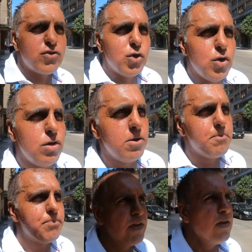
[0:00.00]
to.
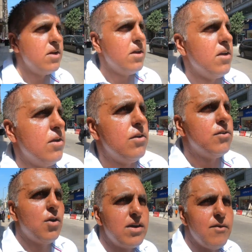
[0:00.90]

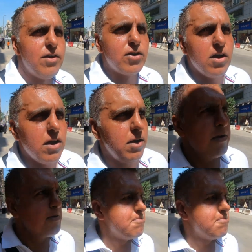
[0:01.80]
So I gave it to her.